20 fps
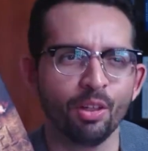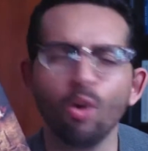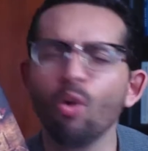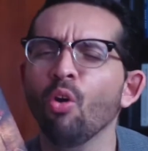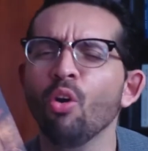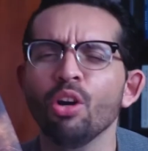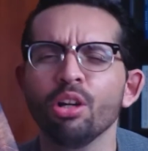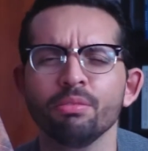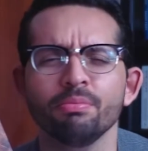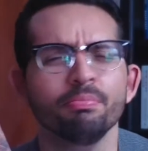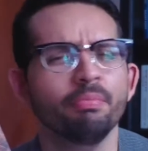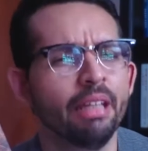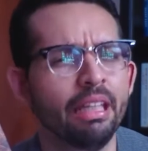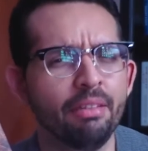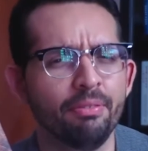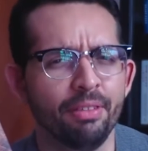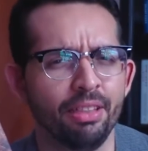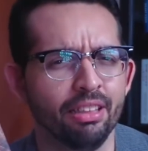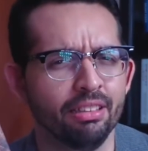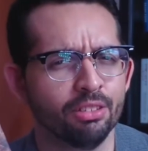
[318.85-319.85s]
Or
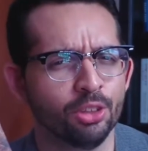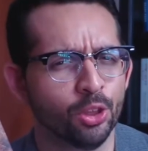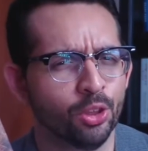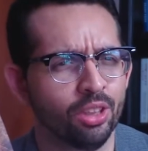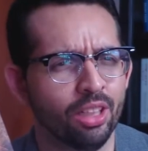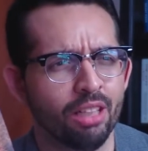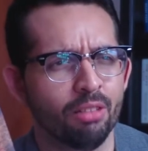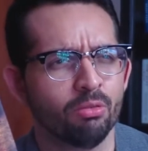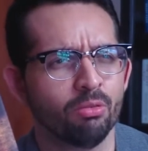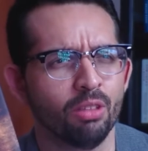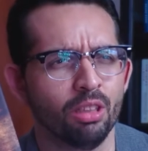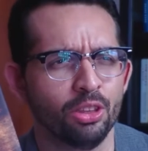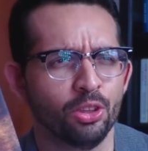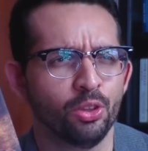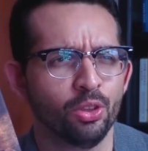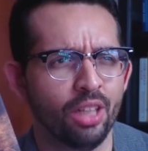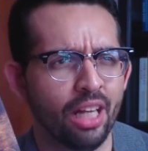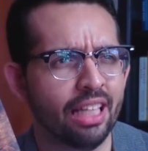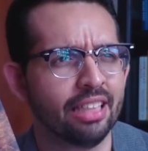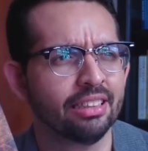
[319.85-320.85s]
maybe what
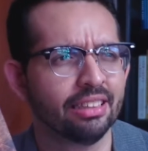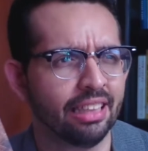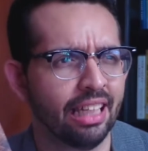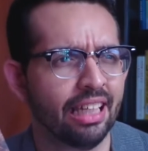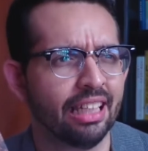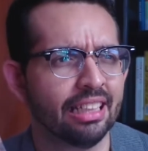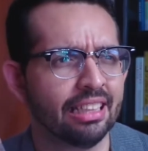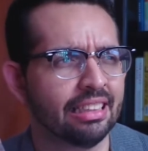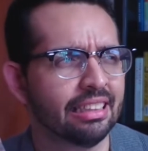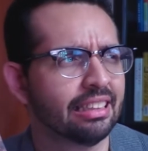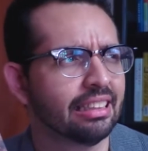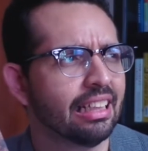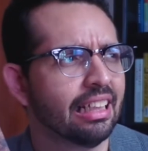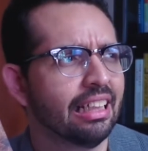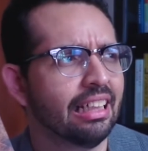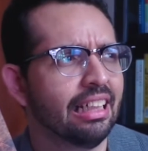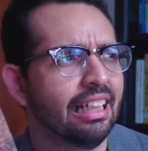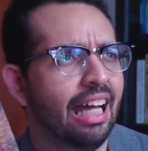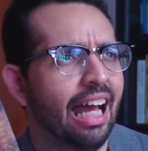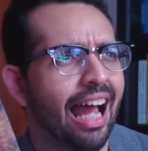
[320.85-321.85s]
should I say is
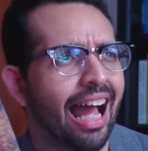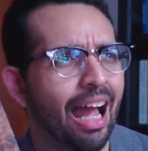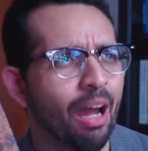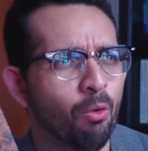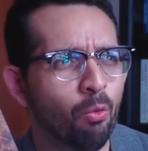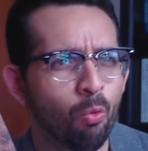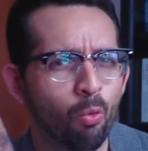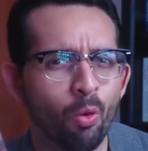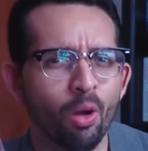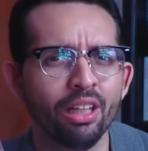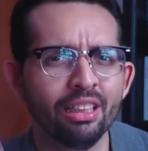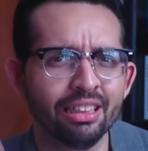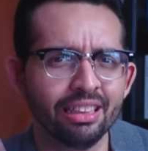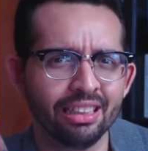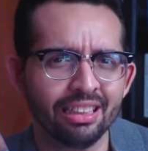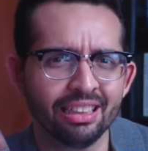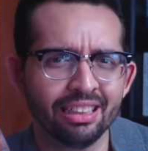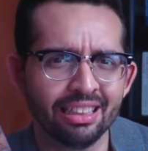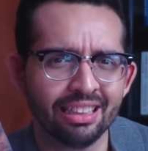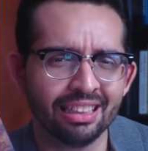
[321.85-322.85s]
I want
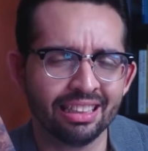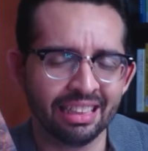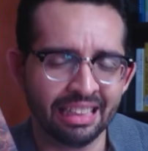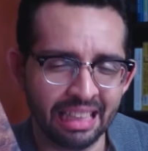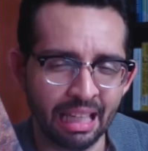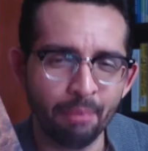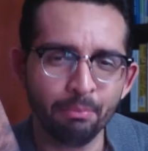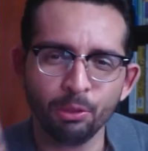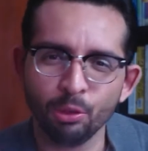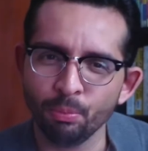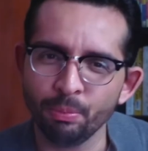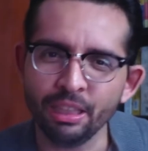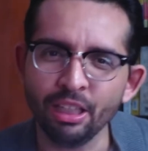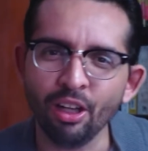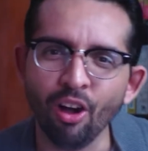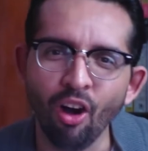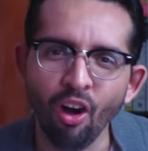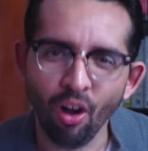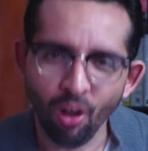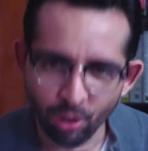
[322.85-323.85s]
them to be
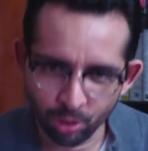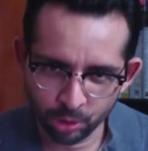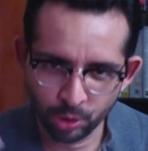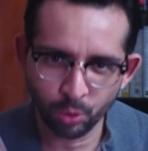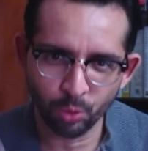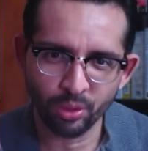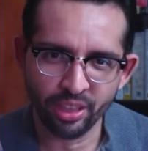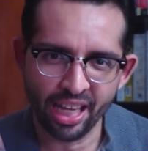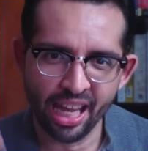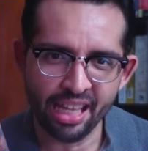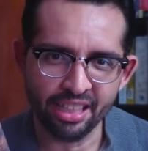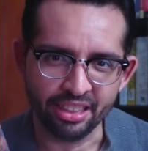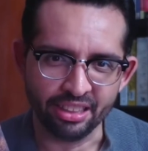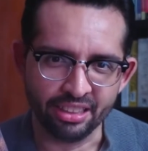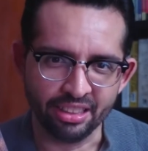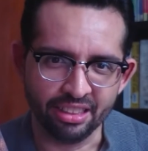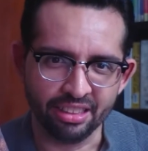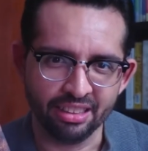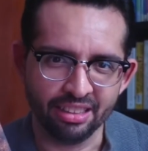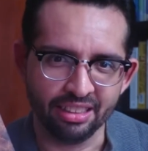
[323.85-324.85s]
all
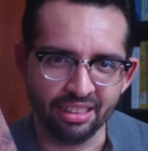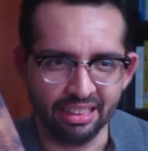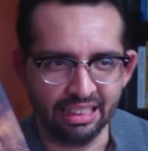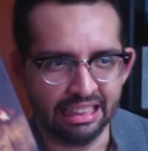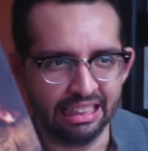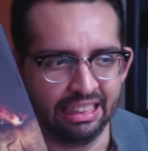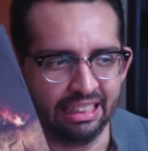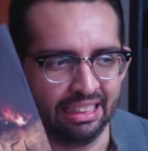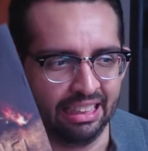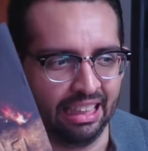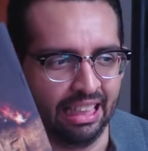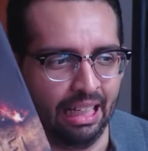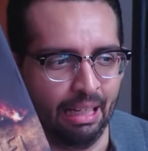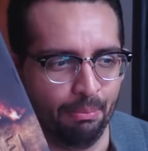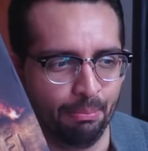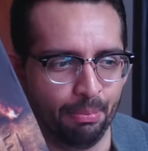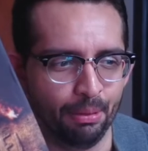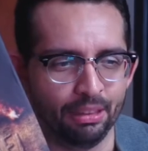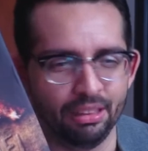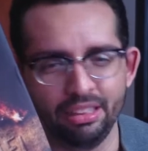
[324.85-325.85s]
together,
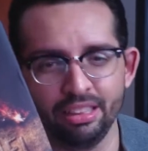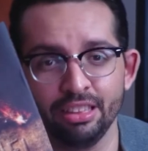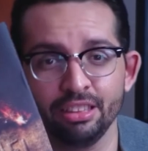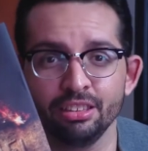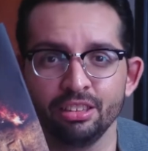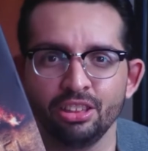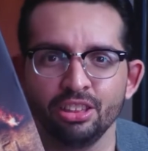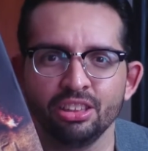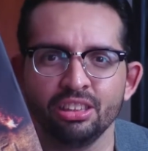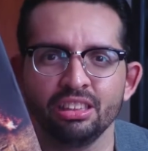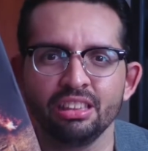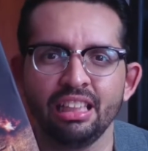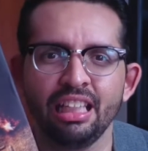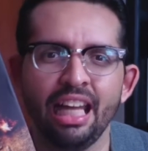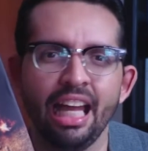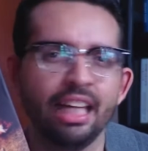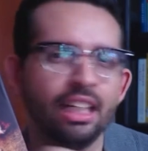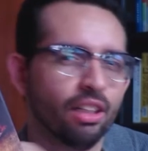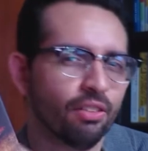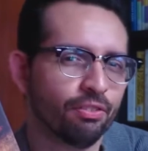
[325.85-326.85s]
but they're just
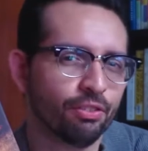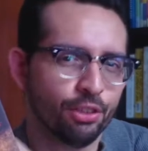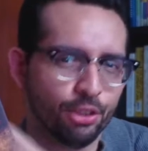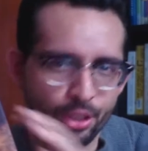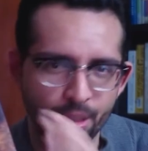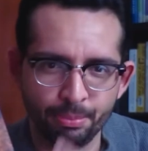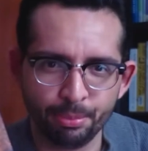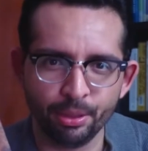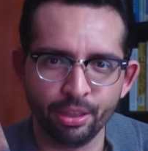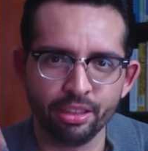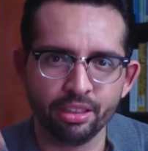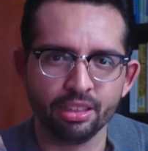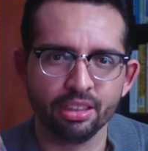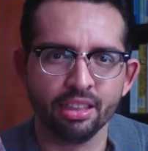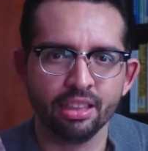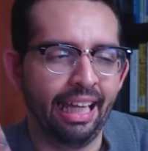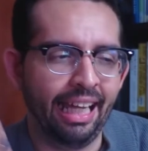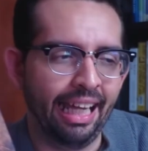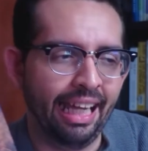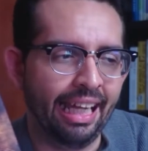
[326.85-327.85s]
kind of separate,
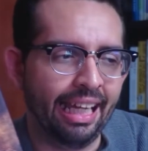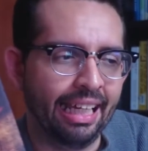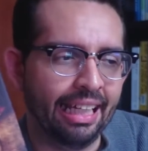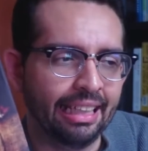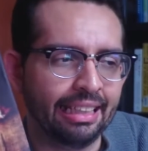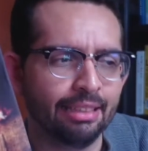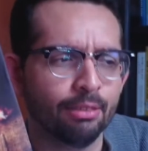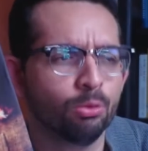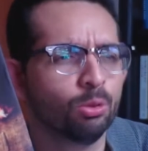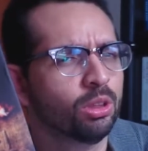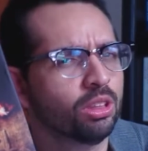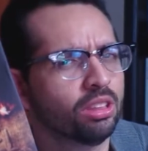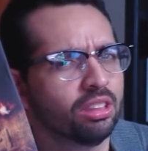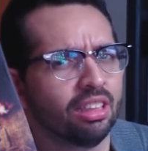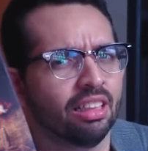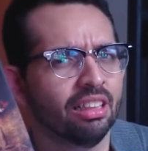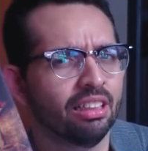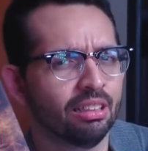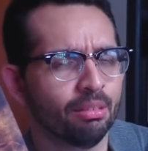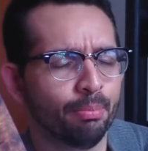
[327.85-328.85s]
and it was
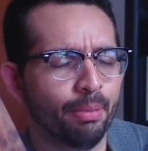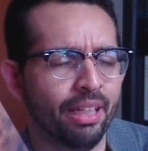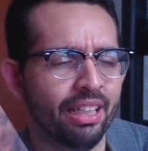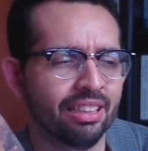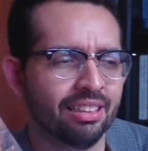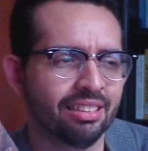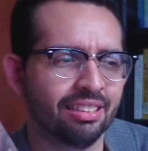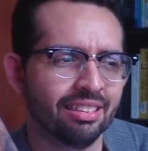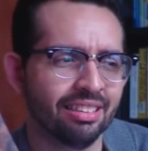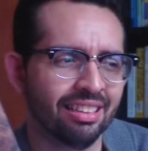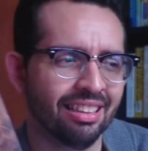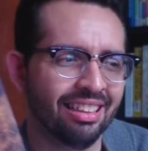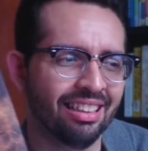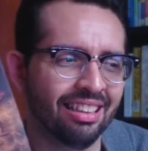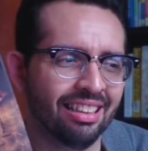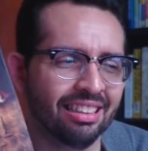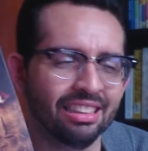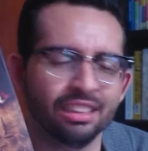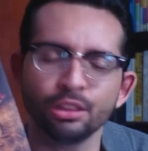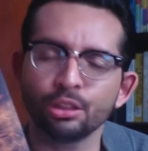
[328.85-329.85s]
a little bit
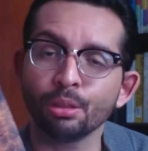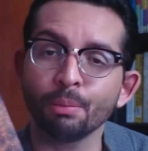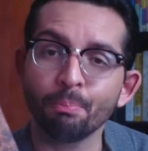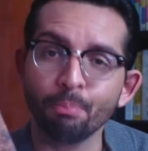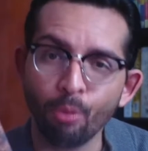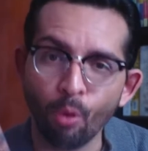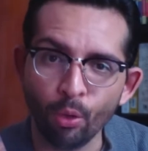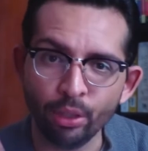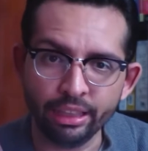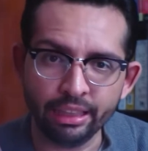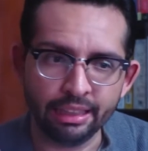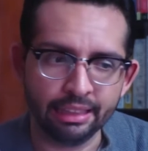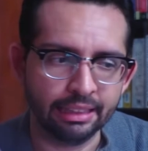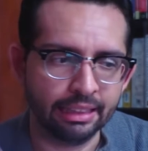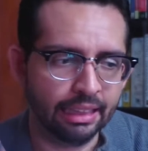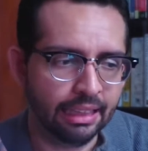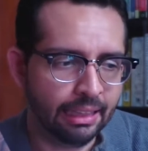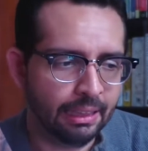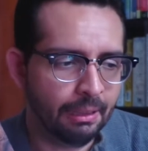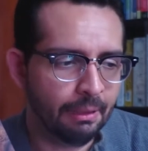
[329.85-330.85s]
disappointing.
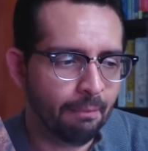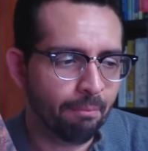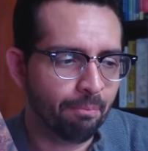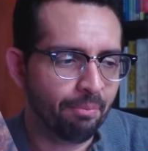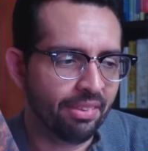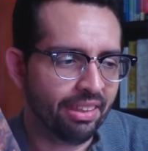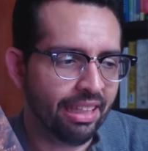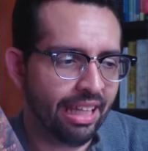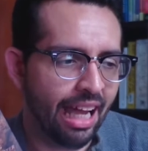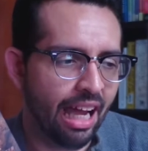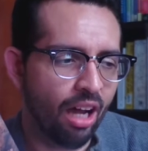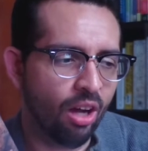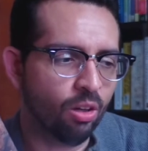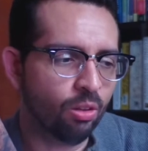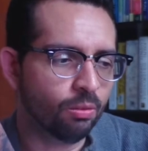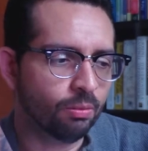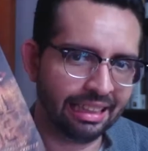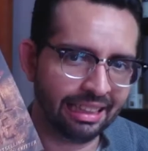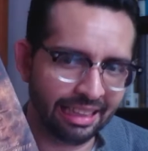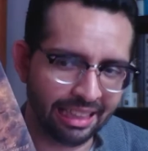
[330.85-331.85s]

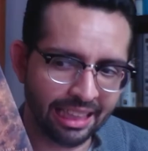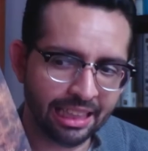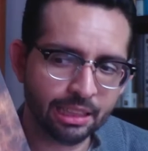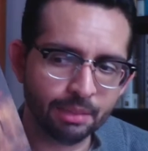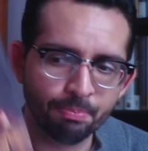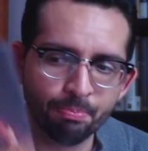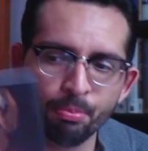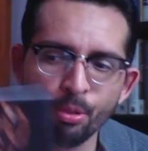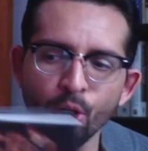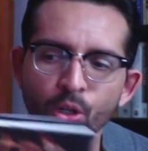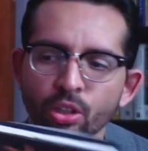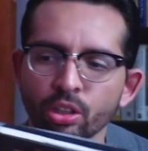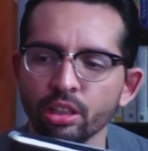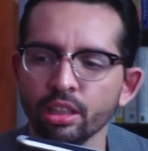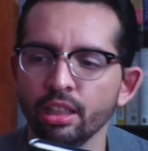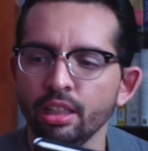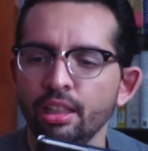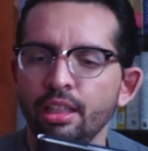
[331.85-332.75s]
Now this book